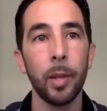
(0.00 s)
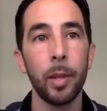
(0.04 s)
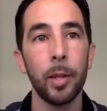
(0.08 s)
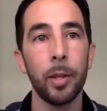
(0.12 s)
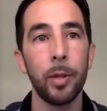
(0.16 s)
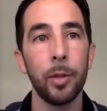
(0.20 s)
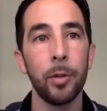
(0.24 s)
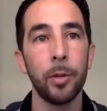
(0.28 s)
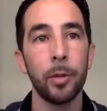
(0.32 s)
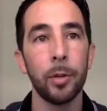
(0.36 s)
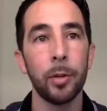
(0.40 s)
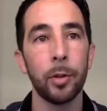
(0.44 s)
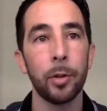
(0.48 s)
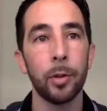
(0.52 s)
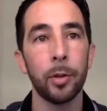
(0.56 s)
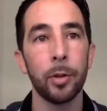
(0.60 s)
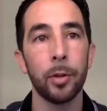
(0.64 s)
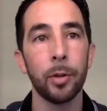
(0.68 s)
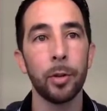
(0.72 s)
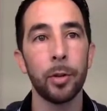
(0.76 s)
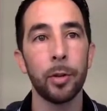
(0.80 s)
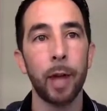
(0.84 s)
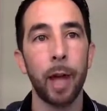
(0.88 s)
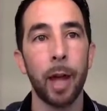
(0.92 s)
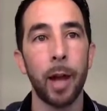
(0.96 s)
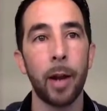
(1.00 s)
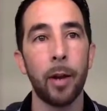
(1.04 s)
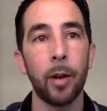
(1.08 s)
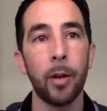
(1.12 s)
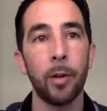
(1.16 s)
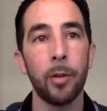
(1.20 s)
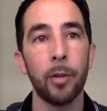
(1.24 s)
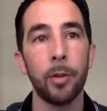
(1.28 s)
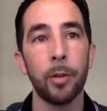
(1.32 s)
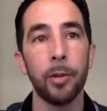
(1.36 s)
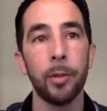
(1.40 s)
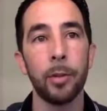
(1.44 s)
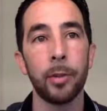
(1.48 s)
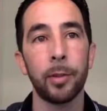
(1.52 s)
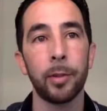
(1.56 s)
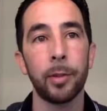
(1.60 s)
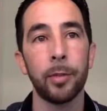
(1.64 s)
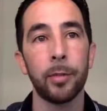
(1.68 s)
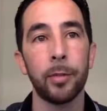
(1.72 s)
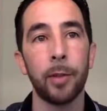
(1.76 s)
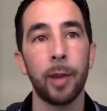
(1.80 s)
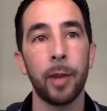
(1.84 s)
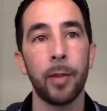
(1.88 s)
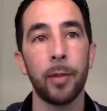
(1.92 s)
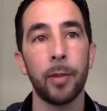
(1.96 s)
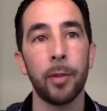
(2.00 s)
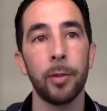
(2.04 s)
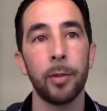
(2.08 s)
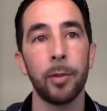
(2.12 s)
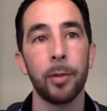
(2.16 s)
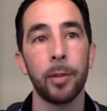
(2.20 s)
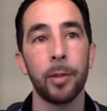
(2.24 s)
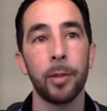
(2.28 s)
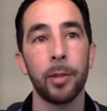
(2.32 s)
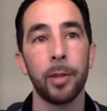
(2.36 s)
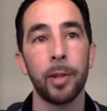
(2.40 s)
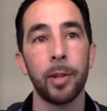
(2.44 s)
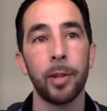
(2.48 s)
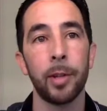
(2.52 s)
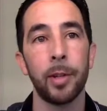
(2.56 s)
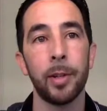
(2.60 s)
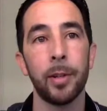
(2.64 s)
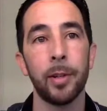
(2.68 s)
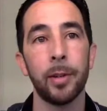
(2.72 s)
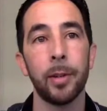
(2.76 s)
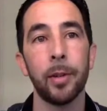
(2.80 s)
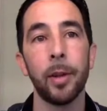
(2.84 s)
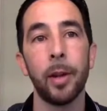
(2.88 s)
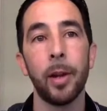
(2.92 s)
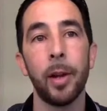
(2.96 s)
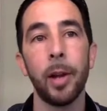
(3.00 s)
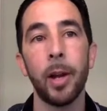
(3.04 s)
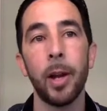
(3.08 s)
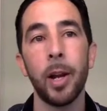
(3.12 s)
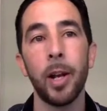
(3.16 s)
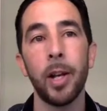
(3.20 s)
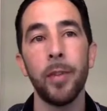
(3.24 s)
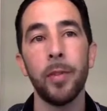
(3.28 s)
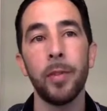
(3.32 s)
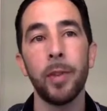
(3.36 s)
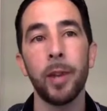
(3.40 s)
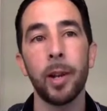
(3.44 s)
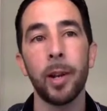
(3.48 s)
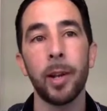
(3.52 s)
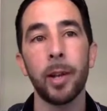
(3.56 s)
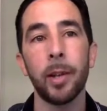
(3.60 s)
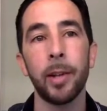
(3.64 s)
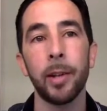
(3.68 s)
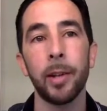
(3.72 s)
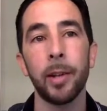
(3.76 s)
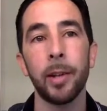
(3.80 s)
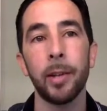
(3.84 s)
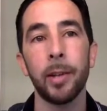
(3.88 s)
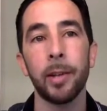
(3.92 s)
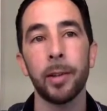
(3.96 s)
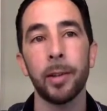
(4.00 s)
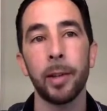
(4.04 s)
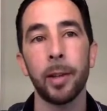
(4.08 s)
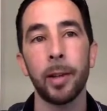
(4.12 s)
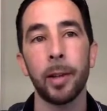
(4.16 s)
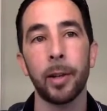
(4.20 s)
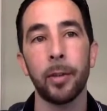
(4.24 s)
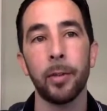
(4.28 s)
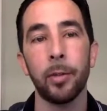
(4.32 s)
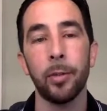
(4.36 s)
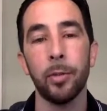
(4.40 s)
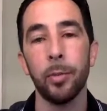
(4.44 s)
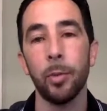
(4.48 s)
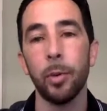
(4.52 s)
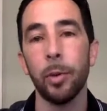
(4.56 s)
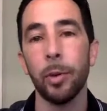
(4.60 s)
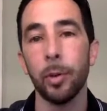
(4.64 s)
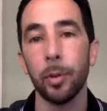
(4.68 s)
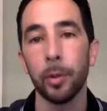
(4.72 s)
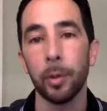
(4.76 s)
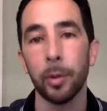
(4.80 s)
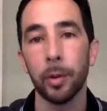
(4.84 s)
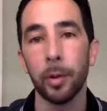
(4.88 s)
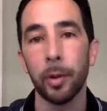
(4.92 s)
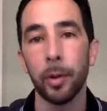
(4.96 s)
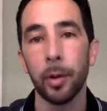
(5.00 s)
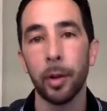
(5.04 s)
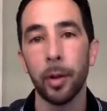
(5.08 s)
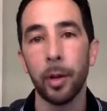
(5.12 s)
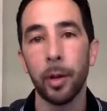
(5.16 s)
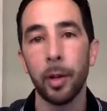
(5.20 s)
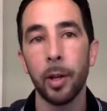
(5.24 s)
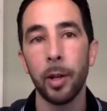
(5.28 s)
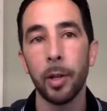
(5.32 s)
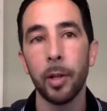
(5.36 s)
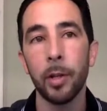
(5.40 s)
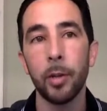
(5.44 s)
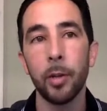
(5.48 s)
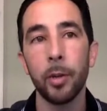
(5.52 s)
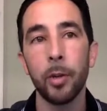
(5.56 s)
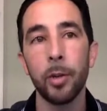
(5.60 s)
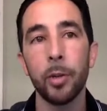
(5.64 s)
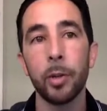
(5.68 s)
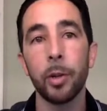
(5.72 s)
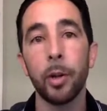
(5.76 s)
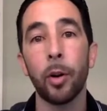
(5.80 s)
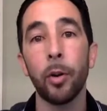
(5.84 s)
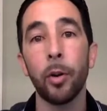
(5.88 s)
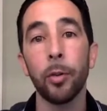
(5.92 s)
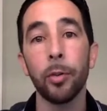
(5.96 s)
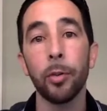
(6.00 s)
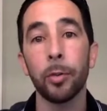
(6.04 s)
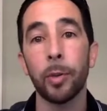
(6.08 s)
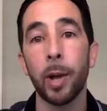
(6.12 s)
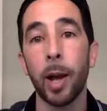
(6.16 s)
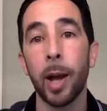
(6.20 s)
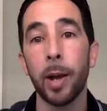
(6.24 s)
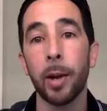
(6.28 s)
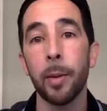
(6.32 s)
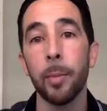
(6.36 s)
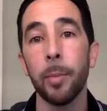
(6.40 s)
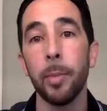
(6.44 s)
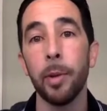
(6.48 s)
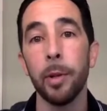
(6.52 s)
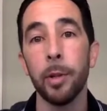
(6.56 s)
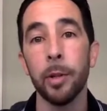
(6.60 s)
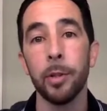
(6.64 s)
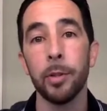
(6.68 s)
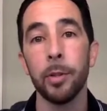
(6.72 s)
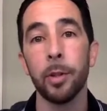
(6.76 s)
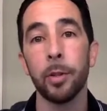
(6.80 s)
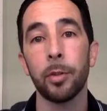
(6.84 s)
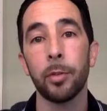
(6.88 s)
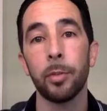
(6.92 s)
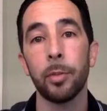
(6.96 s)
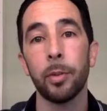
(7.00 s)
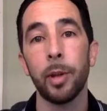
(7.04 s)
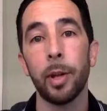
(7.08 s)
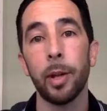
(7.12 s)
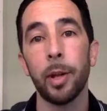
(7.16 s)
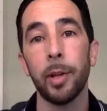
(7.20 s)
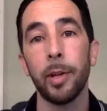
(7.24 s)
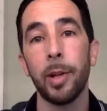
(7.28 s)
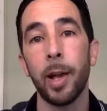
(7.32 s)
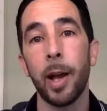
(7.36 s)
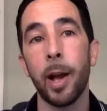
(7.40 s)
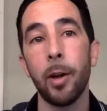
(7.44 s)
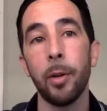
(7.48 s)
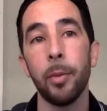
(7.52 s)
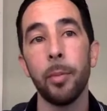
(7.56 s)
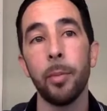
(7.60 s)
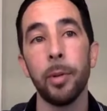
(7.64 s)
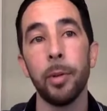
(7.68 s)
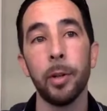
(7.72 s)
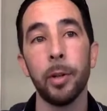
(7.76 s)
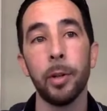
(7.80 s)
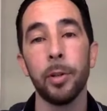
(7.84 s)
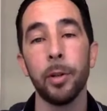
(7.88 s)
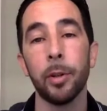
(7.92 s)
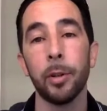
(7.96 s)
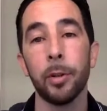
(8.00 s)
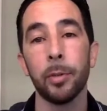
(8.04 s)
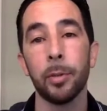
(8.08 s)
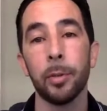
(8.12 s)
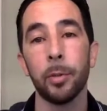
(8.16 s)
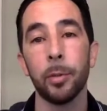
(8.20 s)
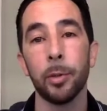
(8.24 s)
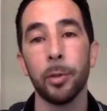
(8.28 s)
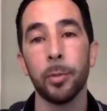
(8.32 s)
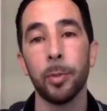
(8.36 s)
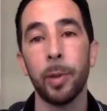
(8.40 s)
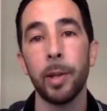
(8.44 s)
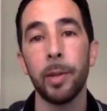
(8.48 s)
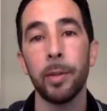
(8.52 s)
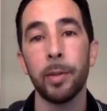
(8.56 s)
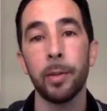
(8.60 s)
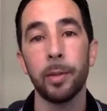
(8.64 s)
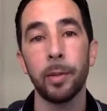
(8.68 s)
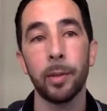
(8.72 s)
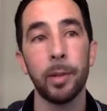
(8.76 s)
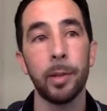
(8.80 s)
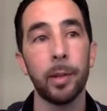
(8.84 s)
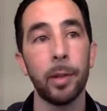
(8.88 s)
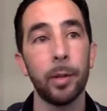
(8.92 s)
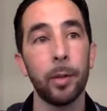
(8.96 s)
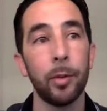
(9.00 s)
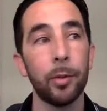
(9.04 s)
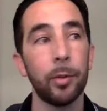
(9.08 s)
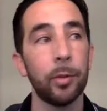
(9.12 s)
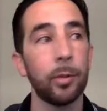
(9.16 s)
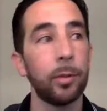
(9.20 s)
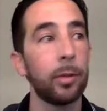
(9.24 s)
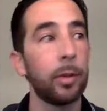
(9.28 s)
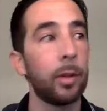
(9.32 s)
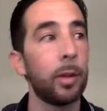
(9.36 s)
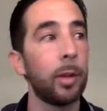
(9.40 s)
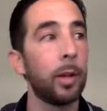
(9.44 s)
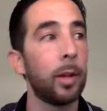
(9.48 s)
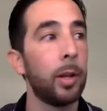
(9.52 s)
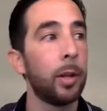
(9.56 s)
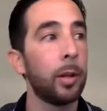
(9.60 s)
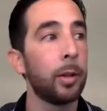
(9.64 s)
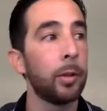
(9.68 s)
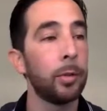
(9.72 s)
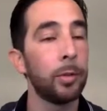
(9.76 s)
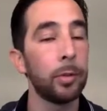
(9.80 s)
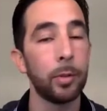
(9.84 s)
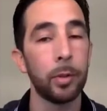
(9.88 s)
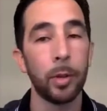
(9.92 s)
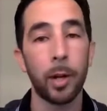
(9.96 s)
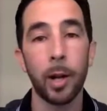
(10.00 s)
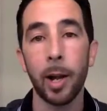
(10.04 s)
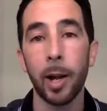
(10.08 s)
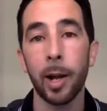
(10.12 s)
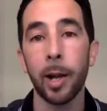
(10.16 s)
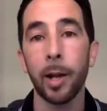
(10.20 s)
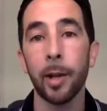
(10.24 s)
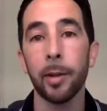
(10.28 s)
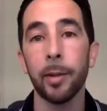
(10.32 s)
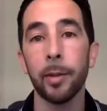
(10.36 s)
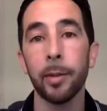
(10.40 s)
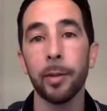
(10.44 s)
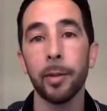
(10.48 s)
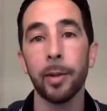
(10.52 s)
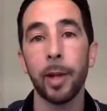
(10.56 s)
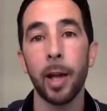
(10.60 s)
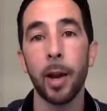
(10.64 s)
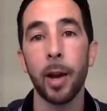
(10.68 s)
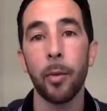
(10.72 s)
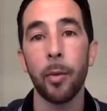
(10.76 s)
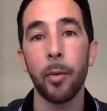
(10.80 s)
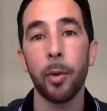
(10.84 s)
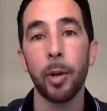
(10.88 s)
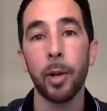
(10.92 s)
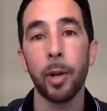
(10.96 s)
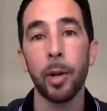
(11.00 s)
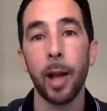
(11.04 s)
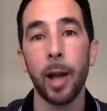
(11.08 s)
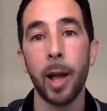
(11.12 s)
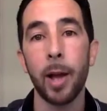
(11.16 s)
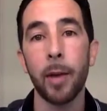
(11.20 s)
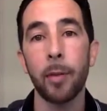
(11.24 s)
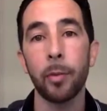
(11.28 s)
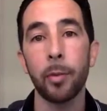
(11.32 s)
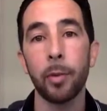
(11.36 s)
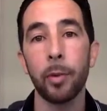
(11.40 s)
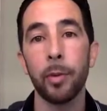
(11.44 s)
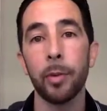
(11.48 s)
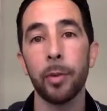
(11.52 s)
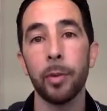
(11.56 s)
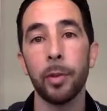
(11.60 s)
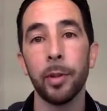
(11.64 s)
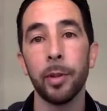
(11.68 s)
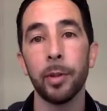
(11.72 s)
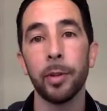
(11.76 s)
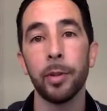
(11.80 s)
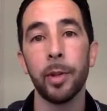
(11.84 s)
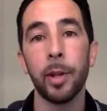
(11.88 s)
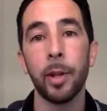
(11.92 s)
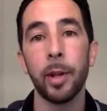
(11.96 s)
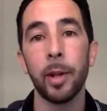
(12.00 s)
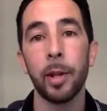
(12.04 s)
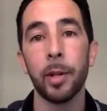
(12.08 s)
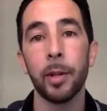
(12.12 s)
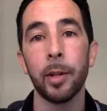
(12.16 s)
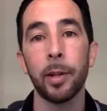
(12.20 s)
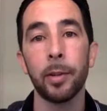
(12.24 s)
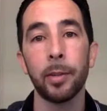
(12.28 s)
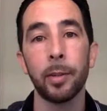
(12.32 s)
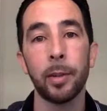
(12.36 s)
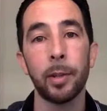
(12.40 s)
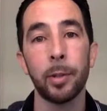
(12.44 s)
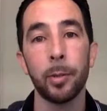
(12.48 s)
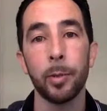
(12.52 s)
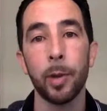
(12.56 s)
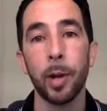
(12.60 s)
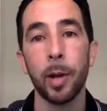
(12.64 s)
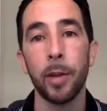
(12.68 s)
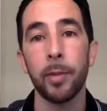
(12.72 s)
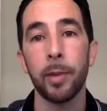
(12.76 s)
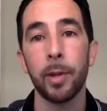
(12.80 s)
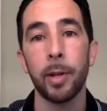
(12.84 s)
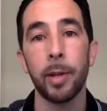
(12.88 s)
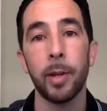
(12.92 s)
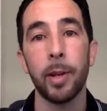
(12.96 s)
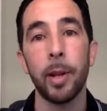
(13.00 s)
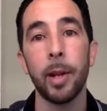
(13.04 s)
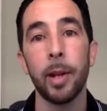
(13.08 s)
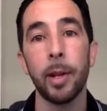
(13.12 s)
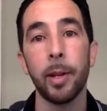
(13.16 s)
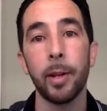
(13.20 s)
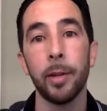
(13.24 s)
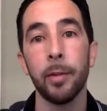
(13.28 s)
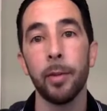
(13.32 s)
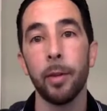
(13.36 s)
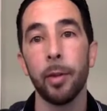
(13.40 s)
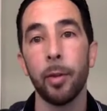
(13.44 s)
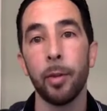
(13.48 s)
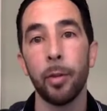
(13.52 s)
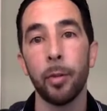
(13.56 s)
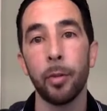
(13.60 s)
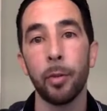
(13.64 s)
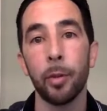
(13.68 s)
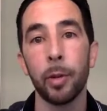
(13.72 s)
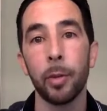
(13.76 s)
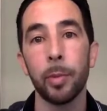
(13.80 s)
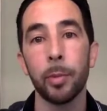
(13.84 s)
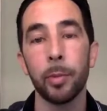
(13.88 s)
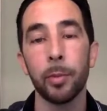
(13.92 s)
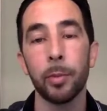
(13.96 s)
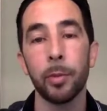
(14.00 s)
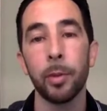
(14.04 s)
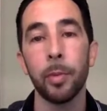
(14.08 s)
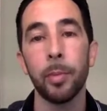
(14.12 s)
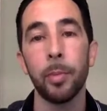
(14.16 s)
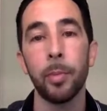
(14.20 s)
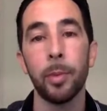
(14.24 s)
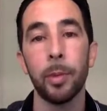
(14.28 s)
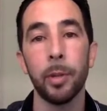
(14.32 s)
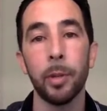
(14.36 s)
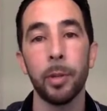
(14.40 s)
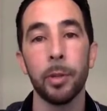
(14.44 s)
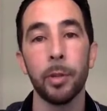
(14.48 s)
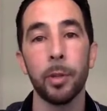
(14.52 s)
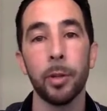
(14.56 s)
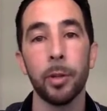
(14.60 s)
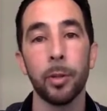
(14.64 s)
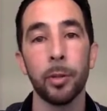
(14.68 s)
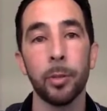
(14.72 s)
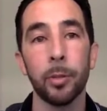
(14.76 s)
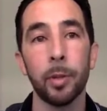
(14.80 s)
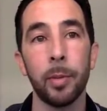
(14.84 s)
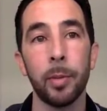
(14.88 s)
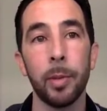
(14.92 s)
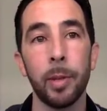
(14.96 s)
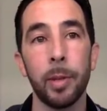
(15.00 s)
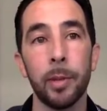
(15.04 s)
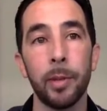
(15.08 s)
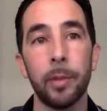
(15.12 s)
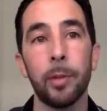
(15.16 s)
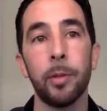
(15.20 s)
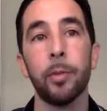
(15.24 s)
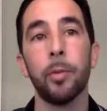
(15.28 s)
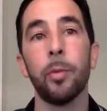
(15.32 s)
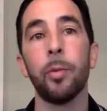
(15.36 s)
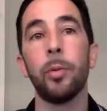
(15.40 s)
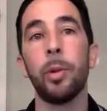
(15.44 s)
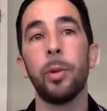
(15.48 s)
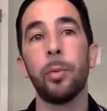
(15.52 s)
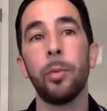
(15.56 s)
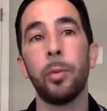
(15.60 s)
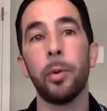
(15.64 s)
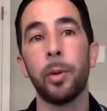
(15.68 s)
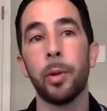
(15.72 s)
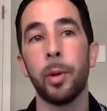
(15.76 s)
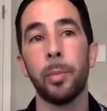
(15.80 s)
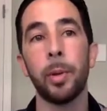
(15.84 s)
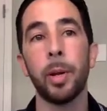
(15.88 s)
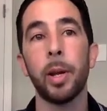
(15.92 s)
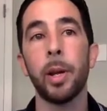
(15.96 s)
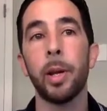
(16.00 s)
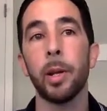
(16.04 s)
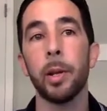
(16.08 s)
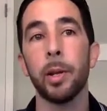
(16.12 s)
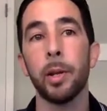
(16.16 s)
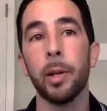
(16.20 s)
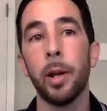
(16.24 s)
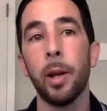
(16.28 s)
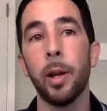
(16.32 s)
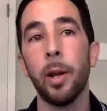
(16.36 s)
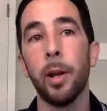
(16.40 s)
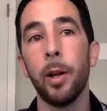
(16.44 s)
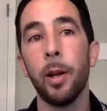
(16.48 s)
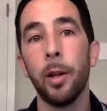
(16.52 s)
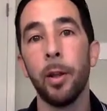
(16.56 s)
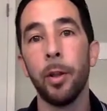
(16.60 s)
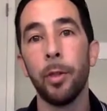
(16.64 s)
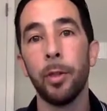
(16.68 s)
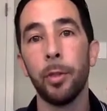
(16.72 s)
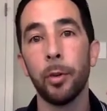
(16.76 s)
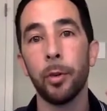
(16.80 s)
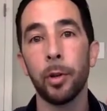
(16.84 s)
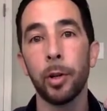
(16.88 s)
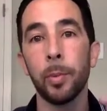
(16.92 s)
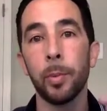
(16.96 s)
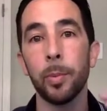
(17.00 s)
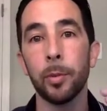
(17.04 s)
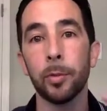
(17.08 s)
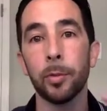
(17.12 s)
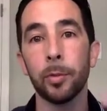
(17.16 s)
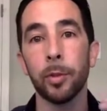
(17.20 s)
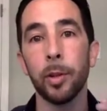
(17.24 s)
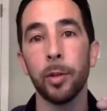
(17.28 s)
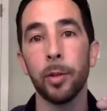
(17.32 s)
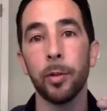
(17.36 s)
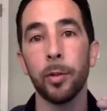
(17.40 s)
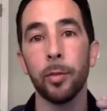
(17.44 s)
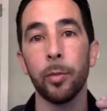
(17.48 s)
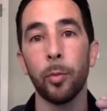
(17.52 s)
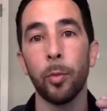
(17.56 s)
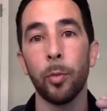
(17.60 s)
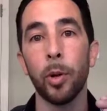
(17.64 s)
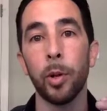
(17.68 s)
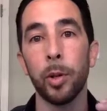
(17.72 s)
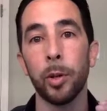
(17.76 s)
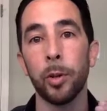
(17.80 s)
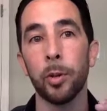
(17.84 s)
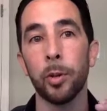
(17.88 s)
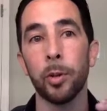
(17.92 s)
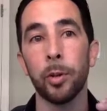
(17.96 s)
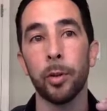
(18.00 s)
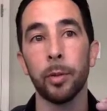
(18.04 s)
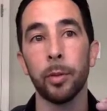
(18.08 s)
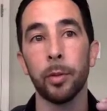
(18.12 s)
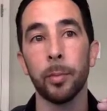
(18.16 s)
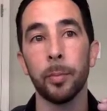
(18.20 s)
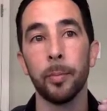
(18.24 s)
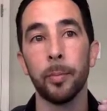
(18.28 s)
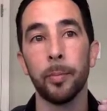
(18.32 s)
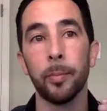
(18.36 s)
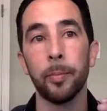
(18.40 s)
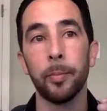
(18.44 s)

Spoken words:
you're at 165, 168 here, and you've got a day that's at like 200. You could also add a bid adjustment, a down bid adjustment, which basically tells Google Ads that when an ad runs in this day, let's say you have a negative 30% bid adjustment, it means that you're only willing to pay 30% of what your